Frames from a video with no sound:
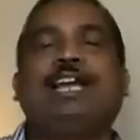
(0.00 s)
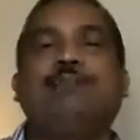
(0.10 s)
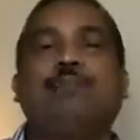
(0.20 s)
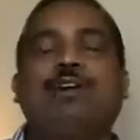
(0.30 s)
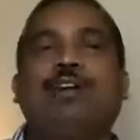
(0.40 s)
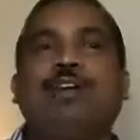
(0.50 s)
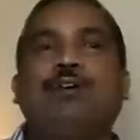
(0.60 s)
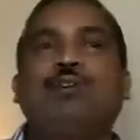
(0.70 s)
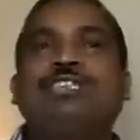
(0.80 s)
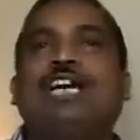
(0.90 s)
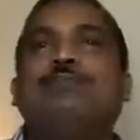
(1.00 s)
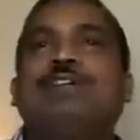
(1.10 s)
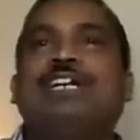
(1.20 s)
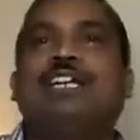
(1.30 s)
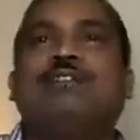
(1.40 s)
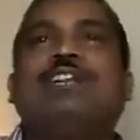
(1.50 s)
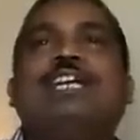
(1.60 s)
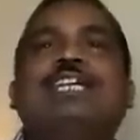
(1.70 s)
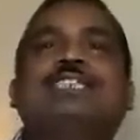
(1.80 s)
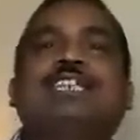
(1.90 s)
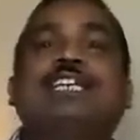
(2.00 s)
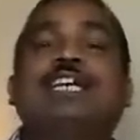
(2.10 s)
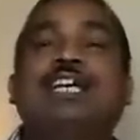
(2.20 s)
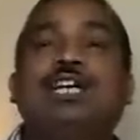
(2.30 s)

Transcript: animal which can be driven easily.